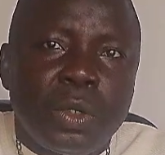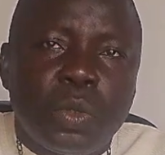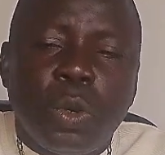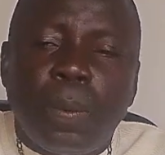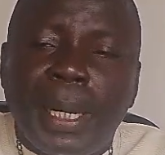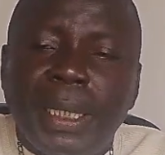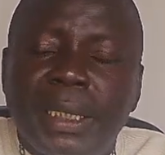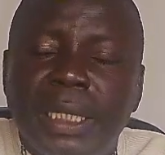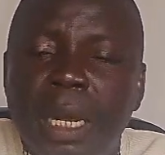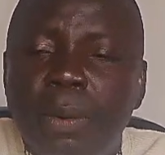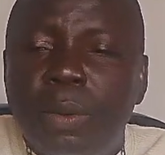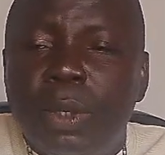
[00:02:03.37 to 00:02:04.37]
So by the
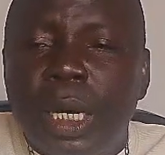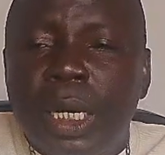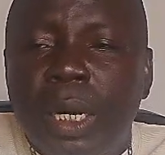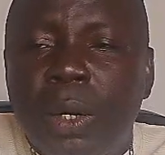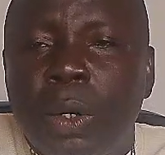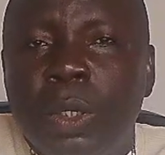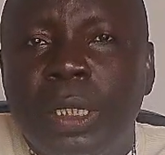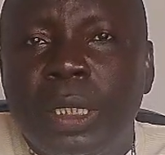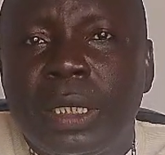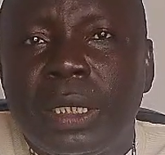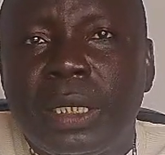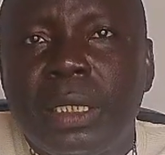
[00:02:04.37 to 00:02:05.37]
time you gather all
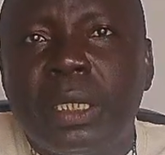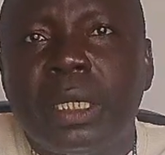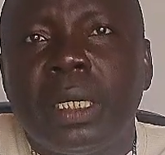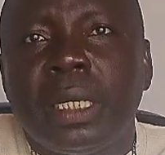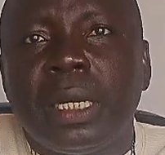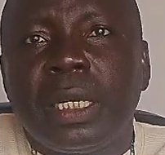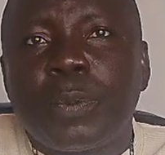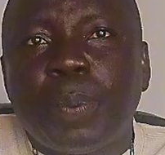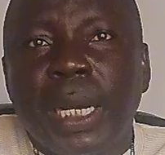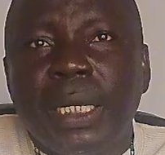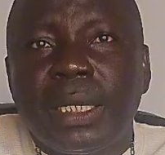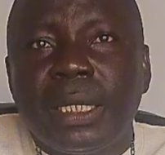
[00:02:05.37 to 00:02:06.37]
these
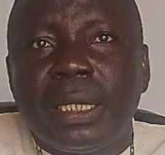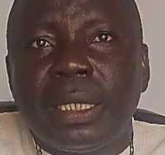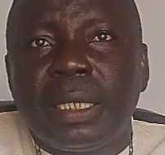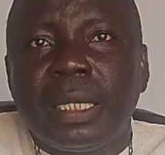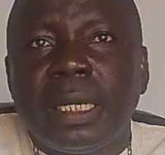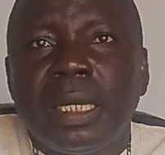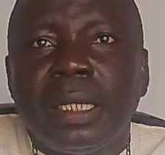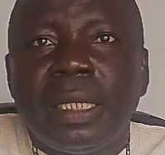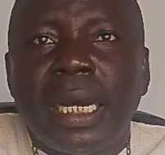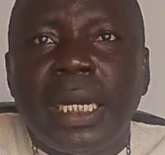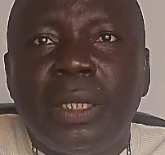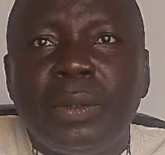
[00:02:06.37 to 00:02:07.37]
spices,
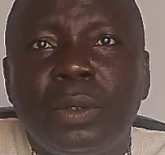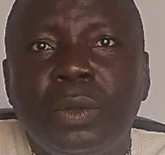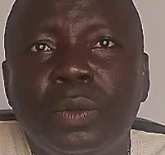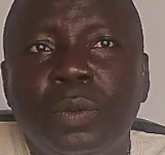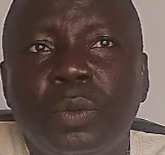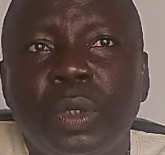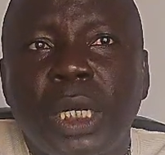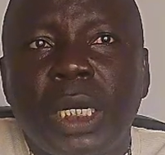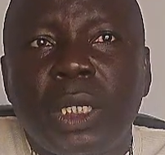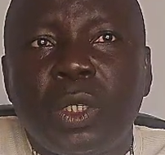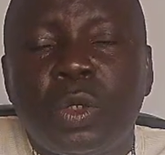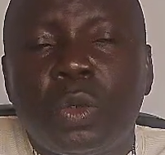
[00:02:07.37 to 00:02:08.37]
then
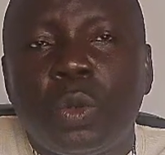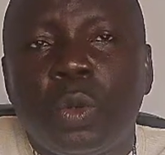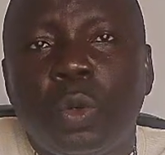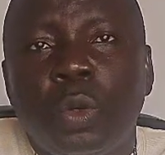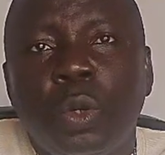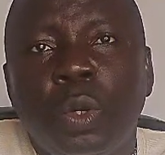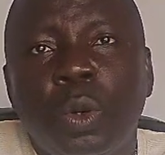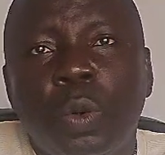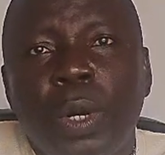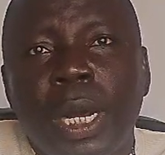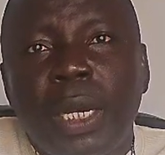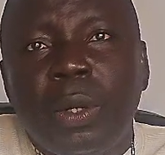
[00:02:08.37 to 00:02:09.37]
take it to
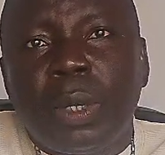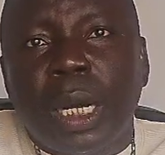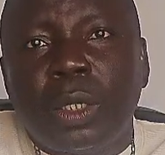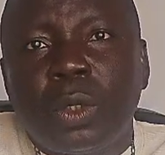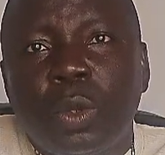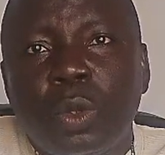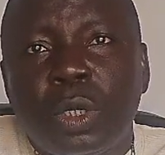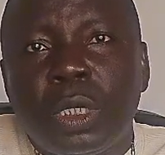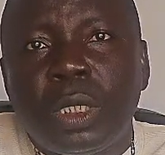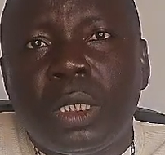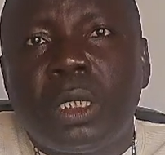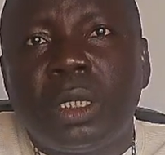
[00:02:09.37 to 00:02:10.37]
where you can toast
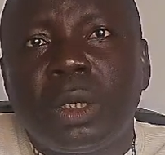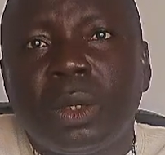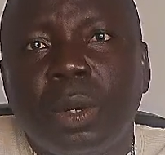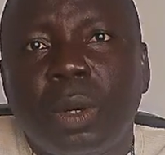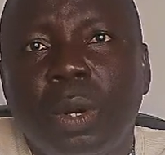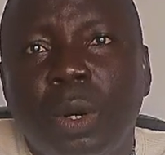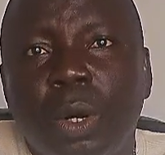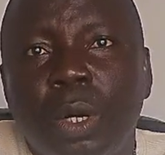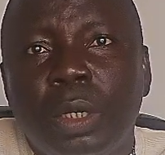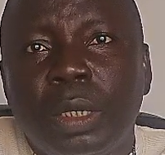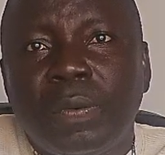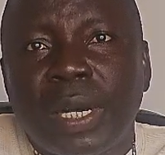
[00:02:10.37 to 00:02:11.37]
it,
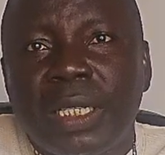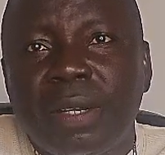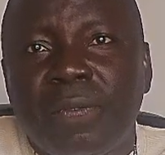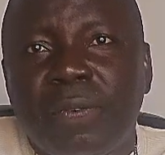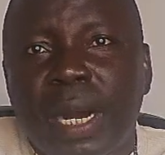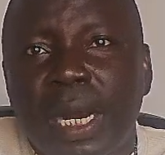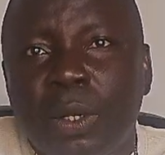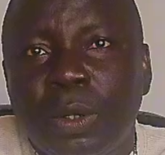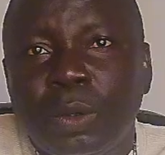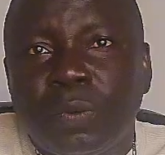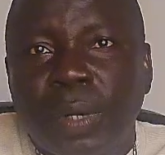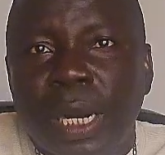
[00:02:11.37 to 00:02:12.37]
or if I say fry,
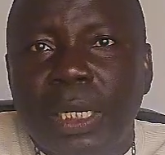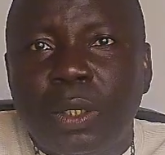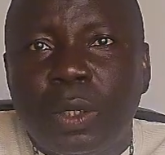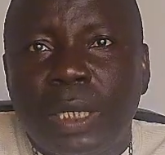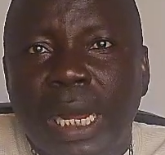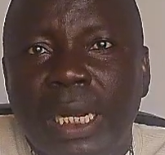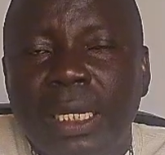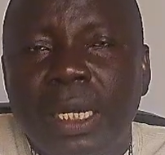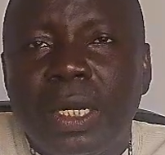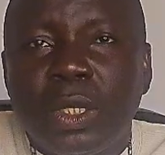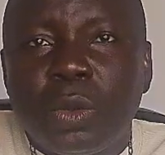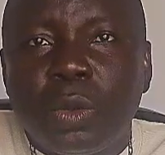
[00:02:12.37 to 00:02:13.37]
don't fry it, just like
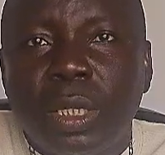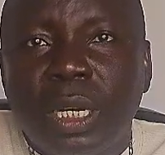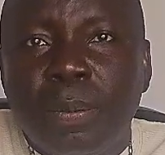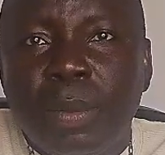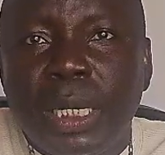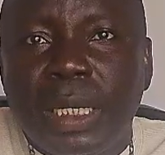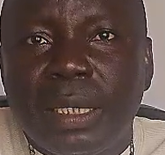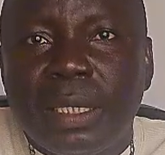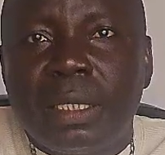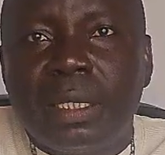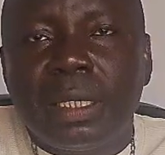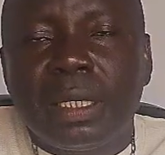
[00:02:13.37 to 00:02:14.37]
2-3
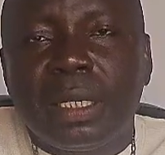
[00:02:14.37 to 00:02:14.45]
minutes